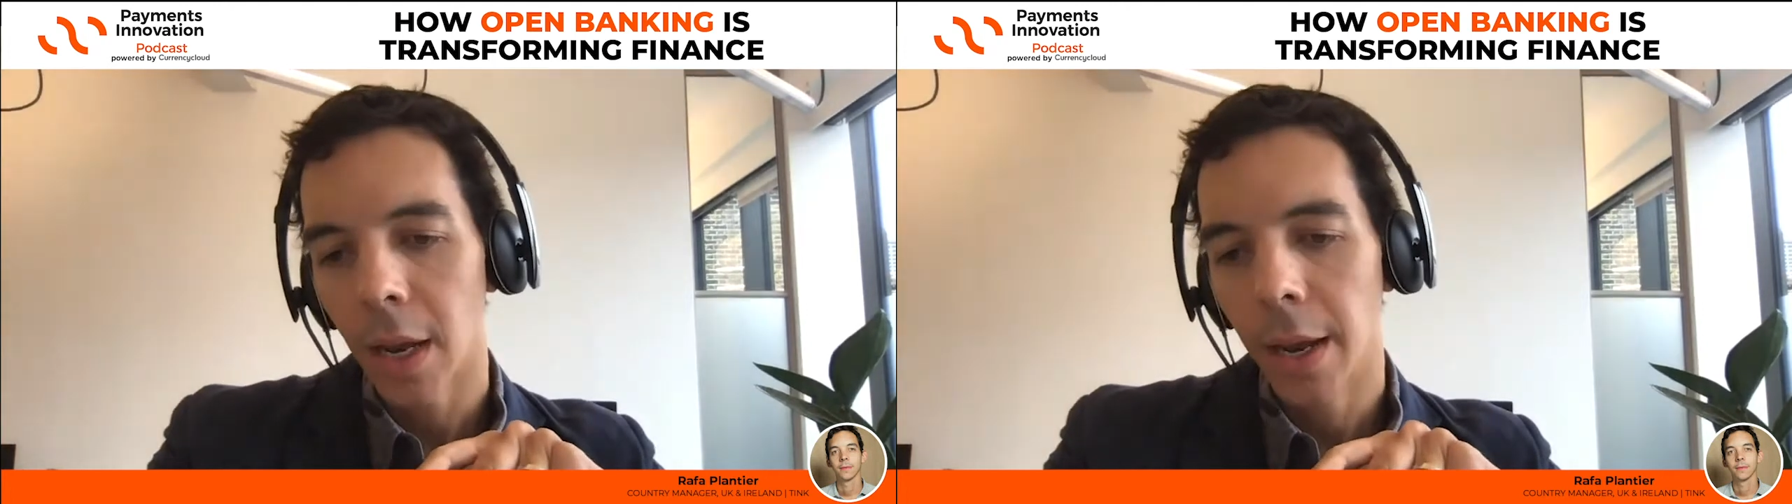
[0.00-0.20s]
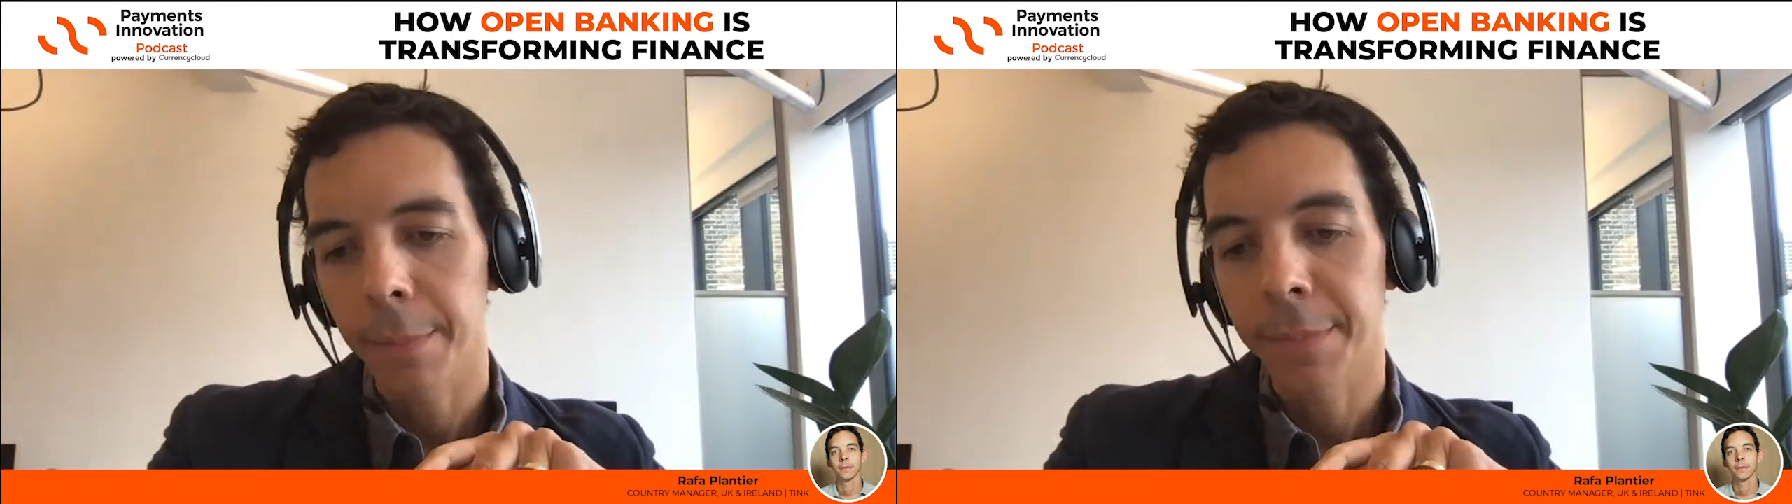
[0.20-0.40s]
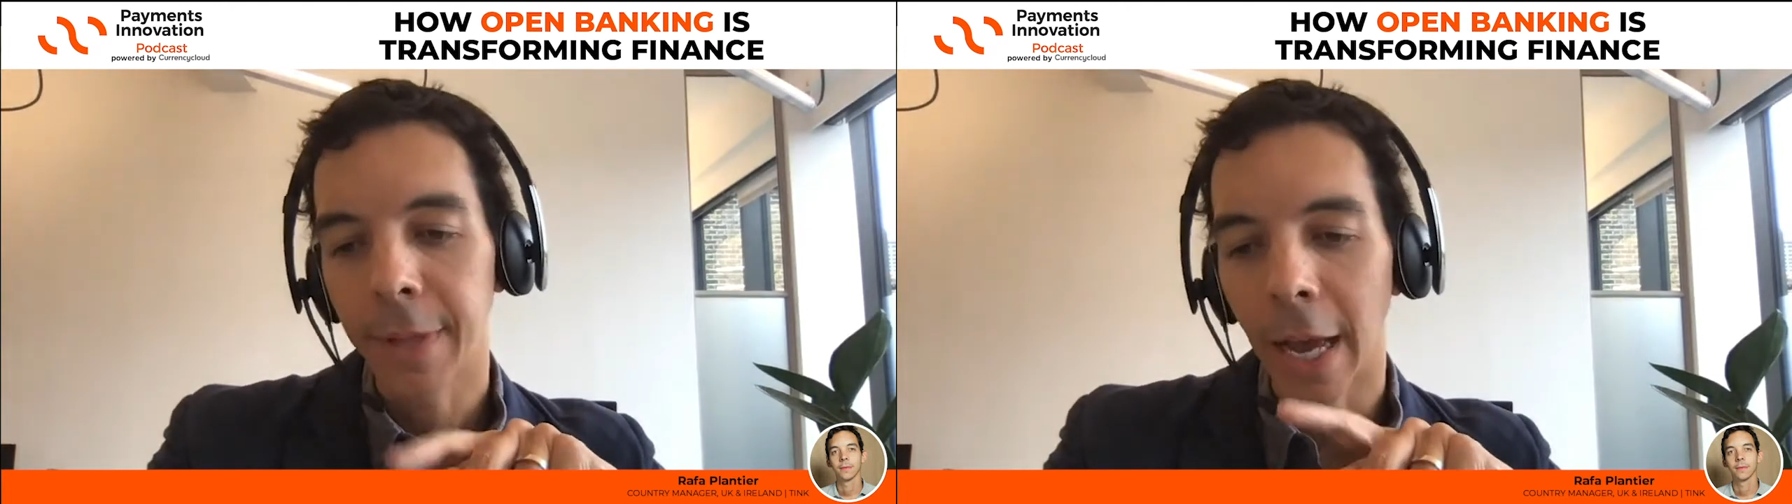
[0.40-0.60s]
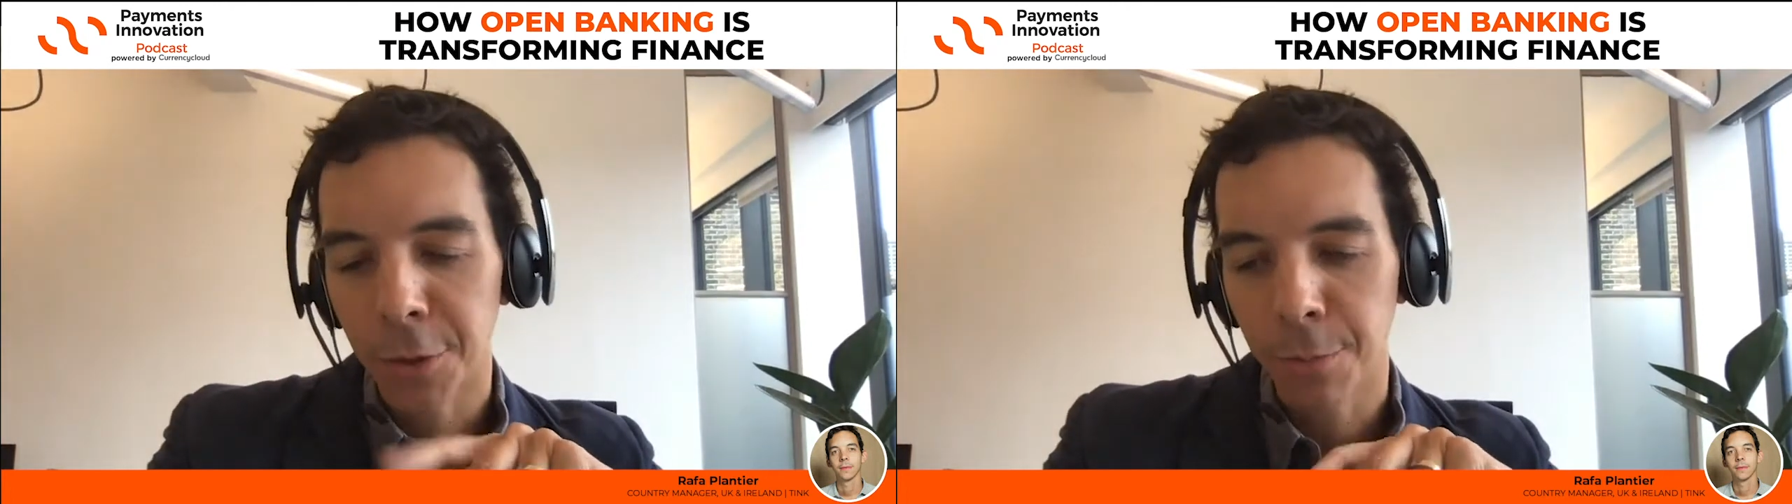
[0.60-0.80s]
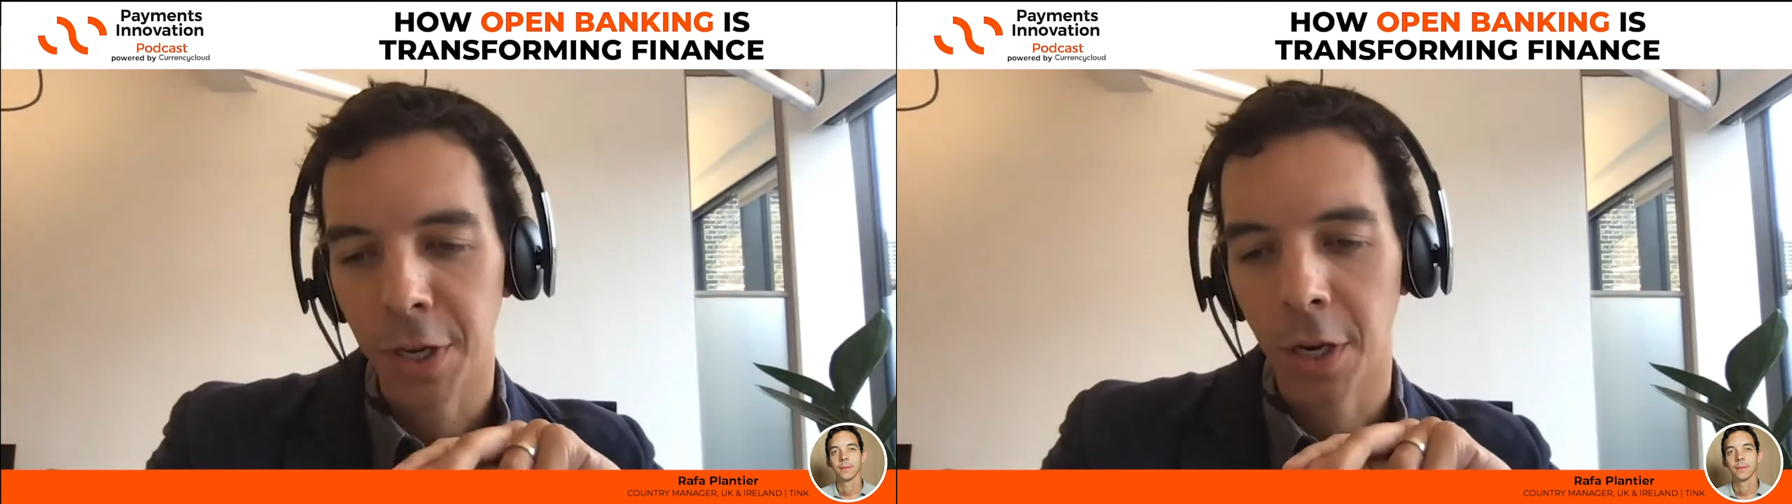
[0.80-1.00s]

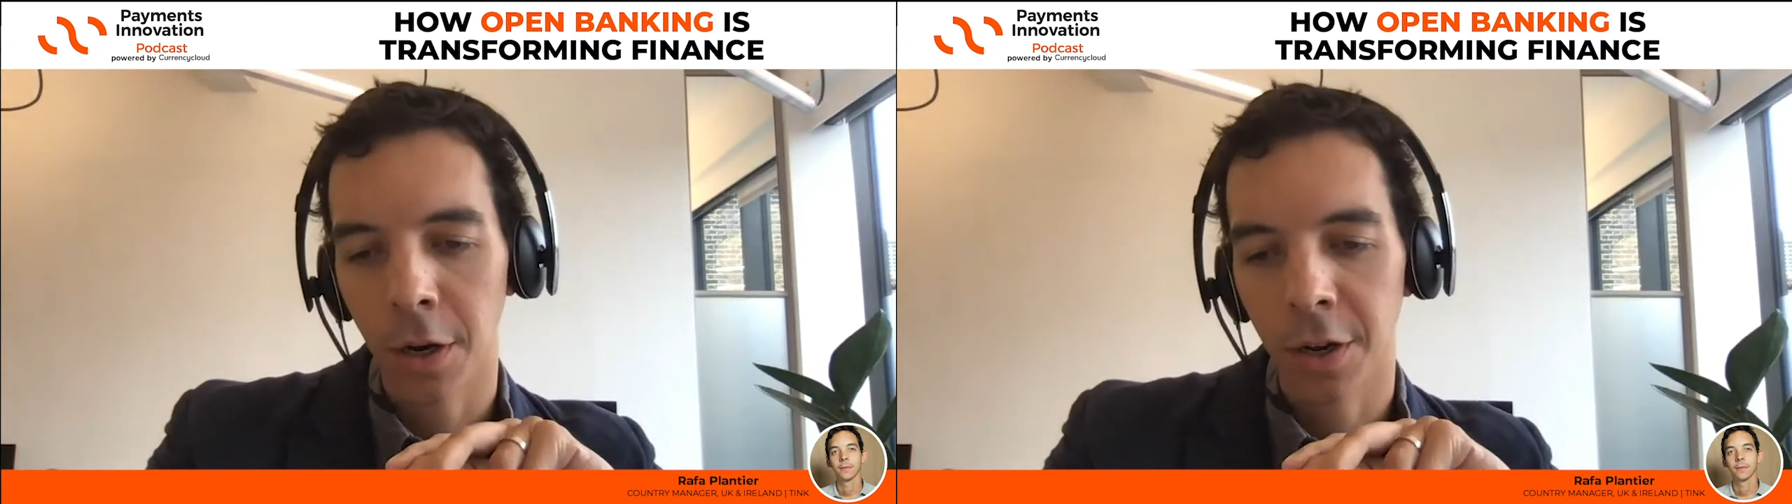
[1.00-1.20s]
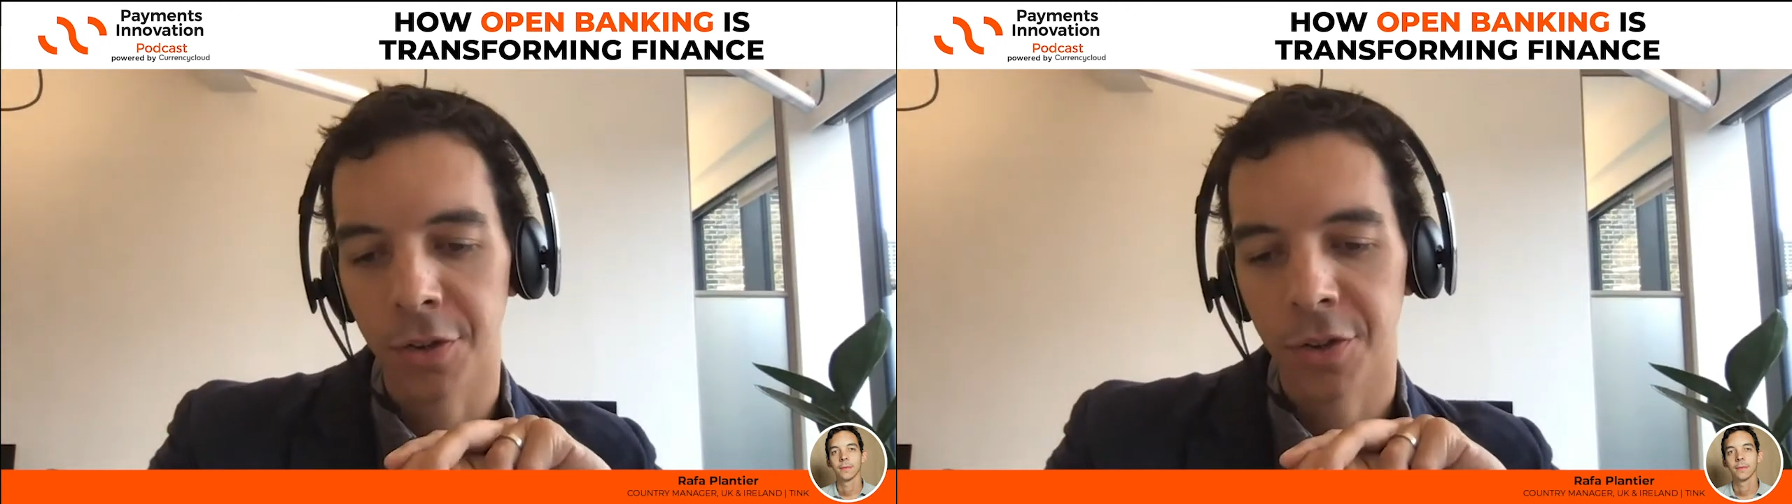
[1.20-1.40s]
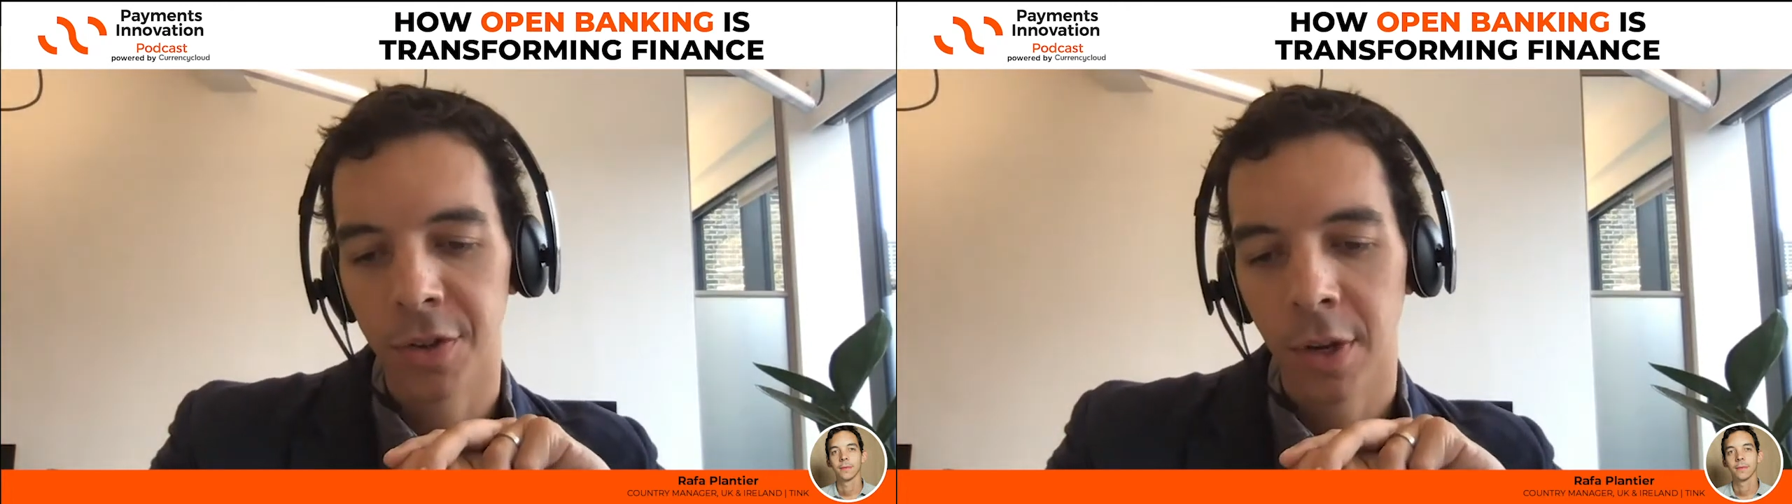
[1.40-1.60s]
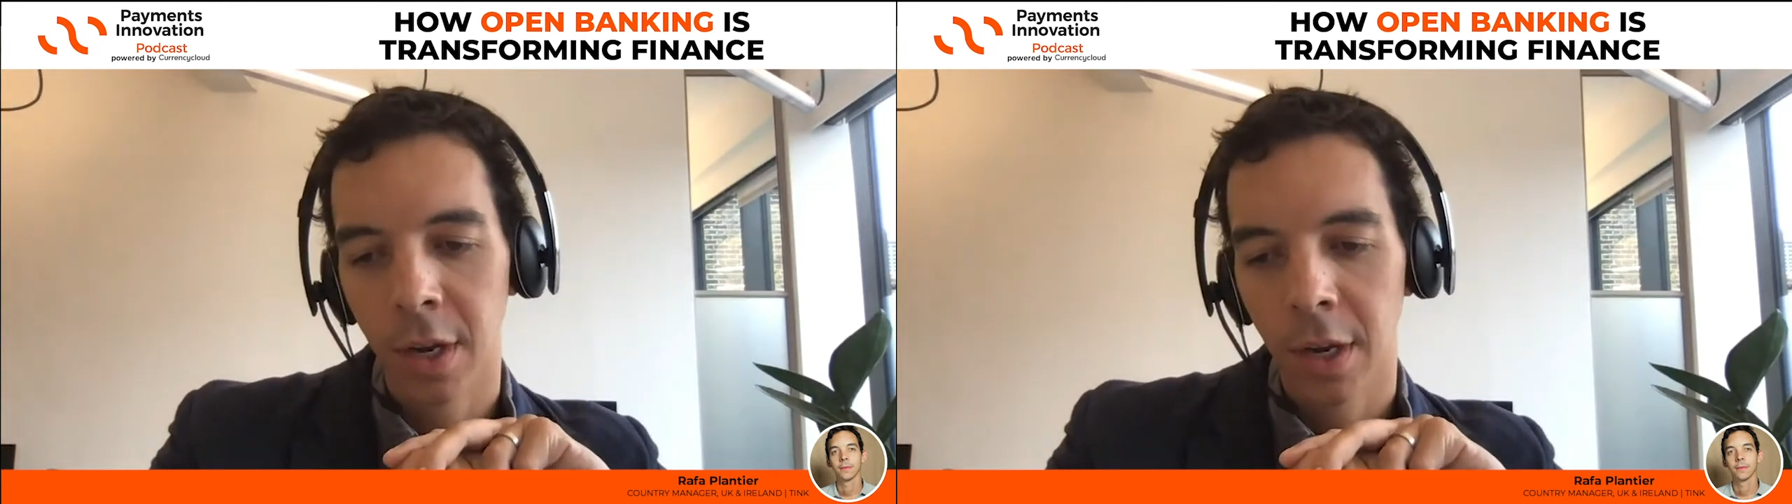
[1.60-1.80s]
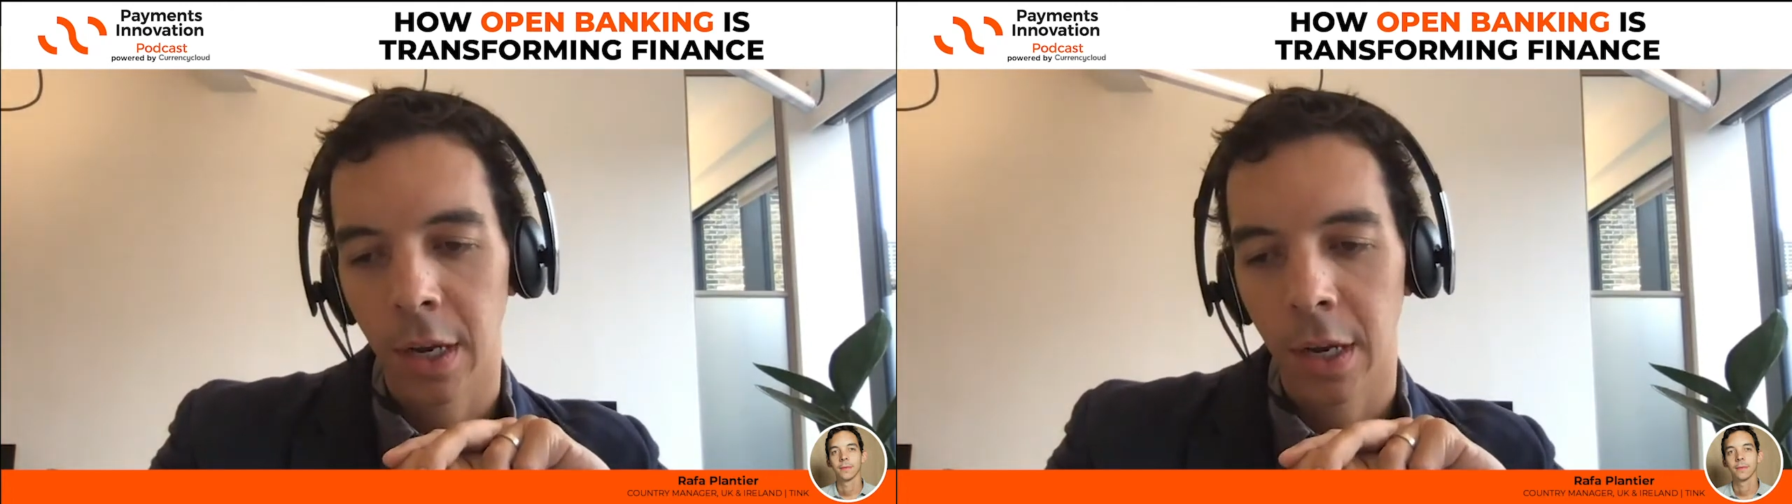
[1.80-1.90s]
That's because,